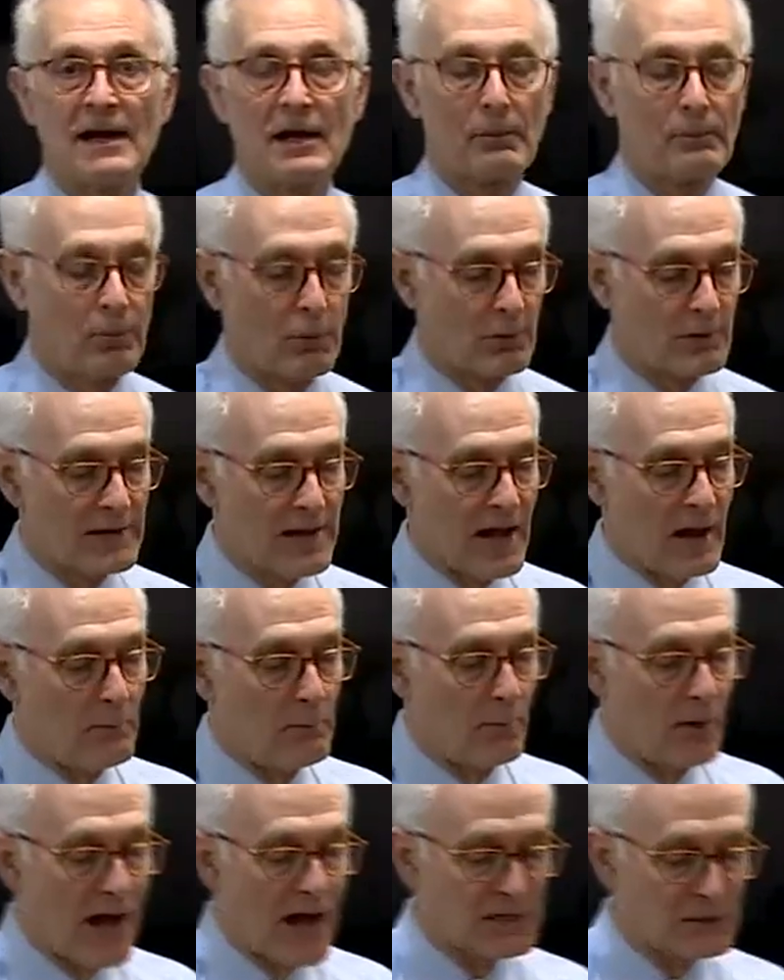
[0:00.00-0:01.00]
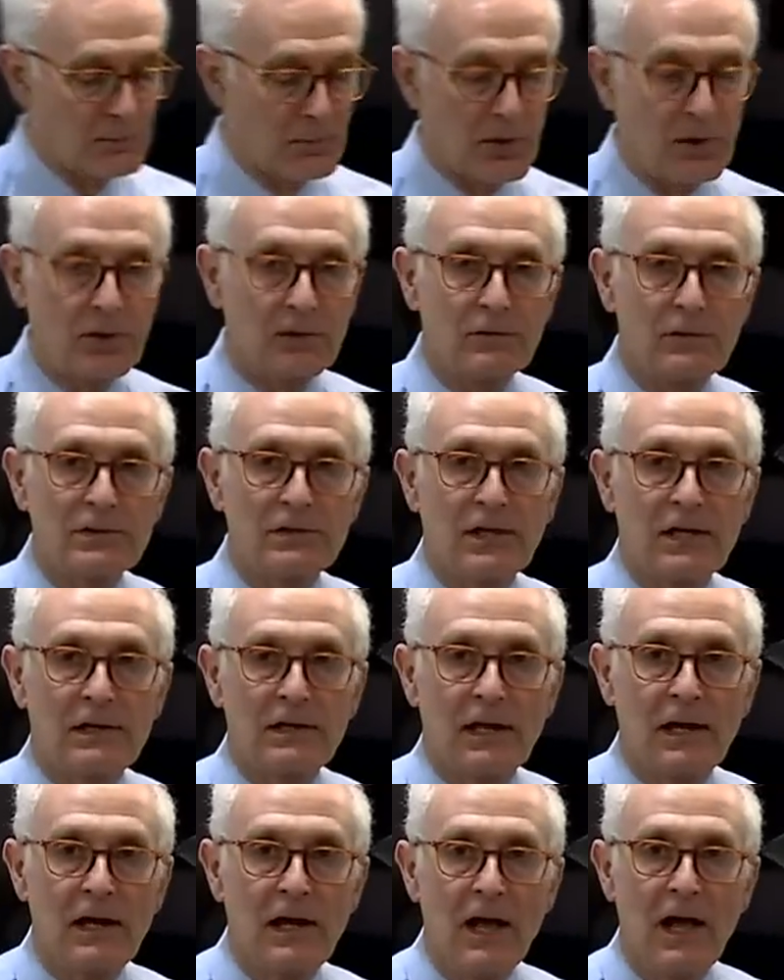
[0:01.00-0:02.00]
Airport. Now Blacksburg,
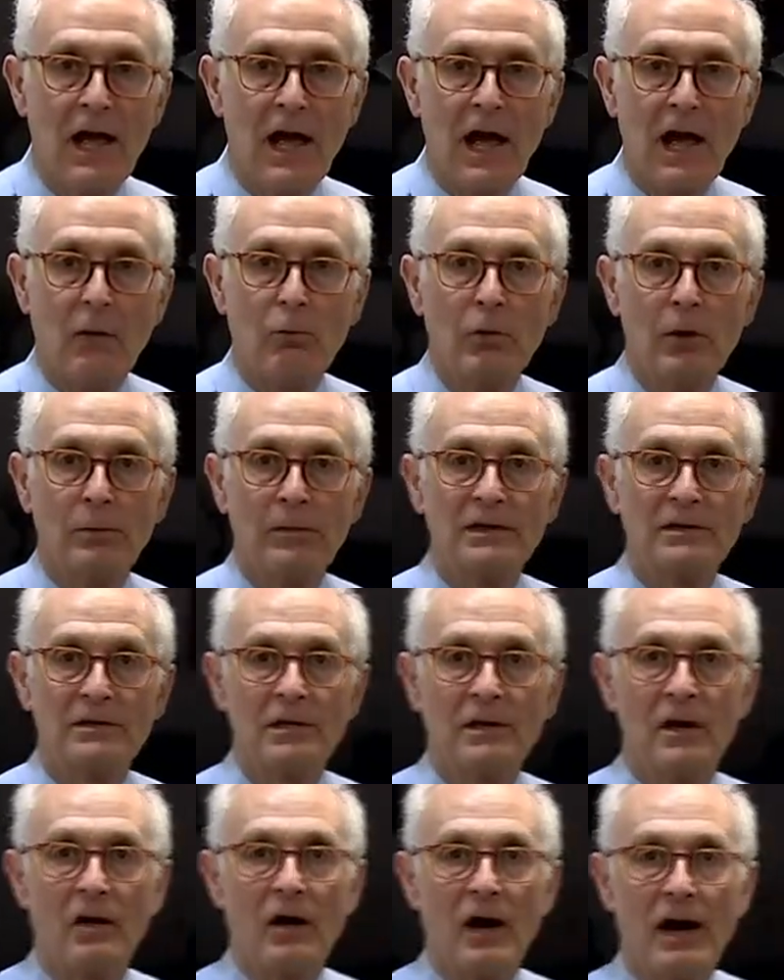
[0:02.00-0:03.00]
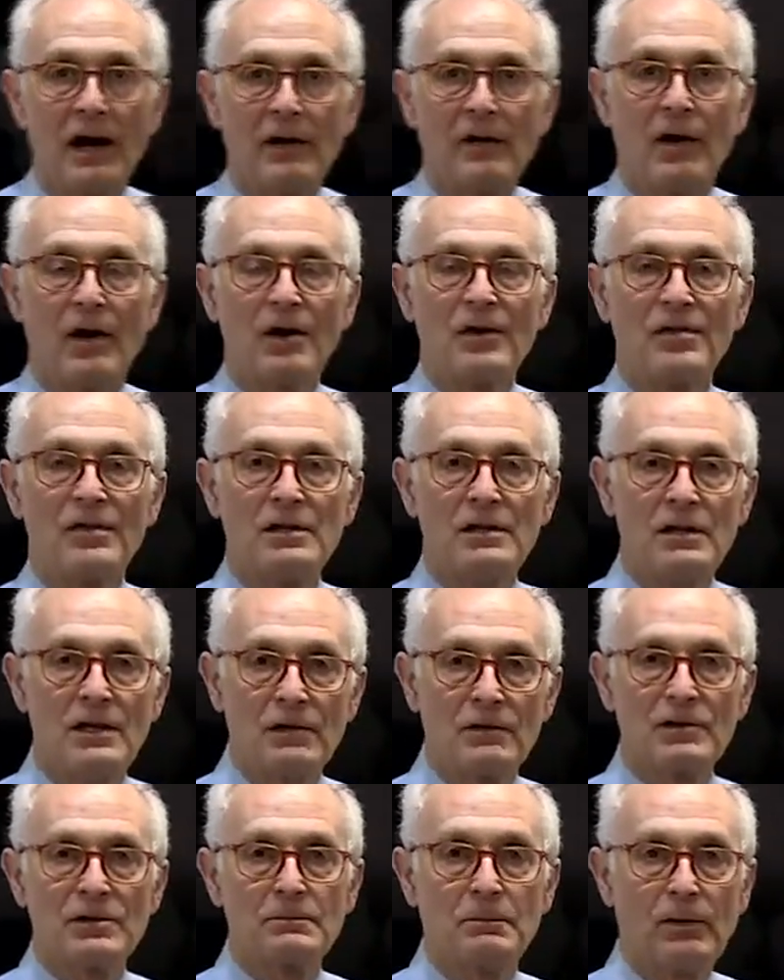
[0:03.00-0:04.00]
Virginia, and Wilmington, Ohio are the
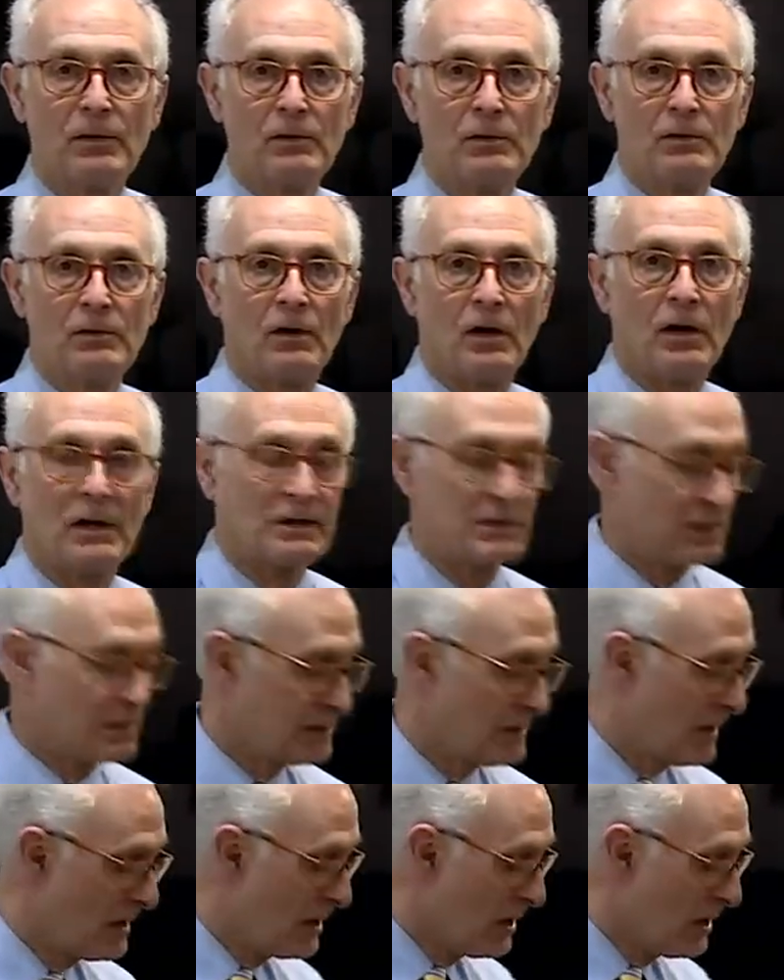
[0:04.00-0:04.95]
nearest balloon launches.